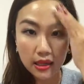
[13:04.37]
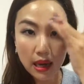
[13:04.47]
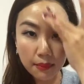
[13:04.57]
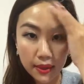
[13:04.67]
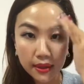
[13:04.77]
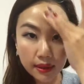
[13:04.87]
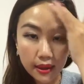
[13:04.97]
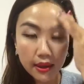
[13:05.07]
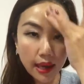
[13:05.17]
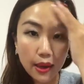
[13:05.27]
alarming.
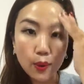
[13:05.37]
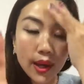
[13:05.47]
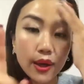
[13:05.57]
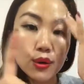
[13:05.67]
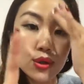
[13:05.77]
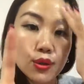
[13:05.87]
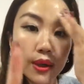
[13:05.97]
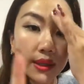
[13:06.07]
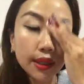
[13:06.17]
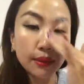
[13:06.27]
And when also
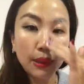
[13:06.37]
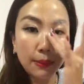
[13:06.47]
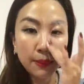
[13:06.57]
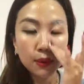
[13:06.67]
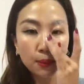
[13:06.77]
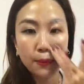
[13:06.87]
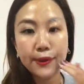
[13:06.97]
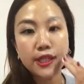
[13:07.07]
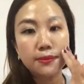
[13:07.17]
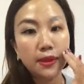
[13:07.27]
one thing, when people don't
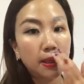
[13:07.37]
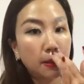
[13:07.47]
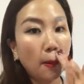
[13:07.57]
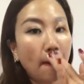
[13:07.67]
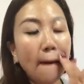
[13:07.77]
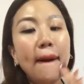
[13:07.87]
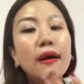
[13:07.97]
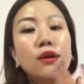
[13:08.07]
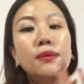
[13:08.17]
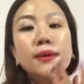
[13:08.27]
praise me anymore,
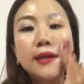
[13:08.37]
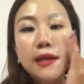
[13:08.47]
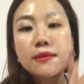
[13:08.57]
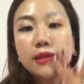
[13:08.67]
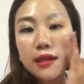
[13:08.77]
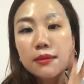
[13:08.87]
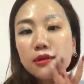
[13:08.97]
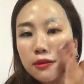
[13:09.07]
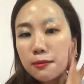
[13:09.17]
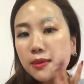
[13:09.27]
nobody comes and tell me,
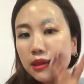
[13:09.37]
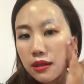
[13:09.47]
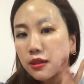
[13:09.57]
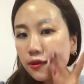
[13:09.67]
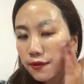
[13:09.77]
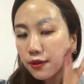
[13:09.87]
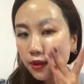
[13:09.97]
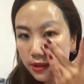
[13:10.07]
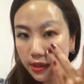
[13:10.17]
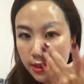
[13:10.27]
oh my gosh, Flo,
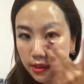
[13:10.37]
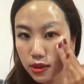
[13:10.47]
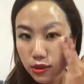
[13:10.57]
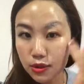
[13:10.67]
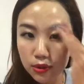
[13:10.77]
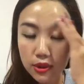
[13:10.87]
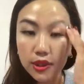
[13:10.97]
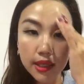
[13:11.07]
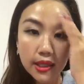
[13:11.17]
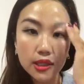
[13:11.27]
your skin is so good.
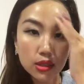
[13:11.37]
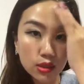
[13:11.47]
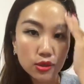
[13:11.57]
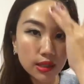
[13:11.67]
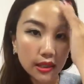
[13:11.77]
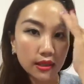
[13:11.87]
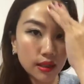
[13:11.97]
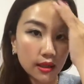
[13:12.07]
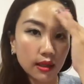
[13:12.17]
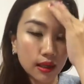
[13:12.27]
Okay, those are
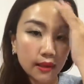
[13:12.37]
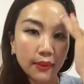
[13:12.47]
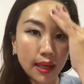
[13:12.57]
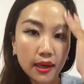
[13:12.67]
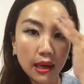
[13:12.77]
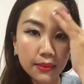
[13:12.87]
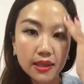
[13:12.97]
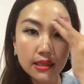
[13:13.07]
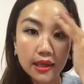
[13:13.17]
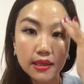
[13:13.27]
my
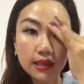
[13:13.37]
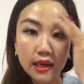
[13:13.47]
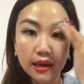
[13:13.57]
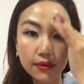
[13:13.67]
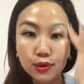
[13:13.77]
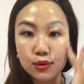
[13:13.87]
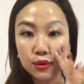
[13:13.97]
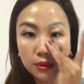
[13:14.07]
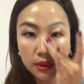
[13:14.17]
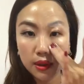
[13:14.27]
alarming signs that I have to do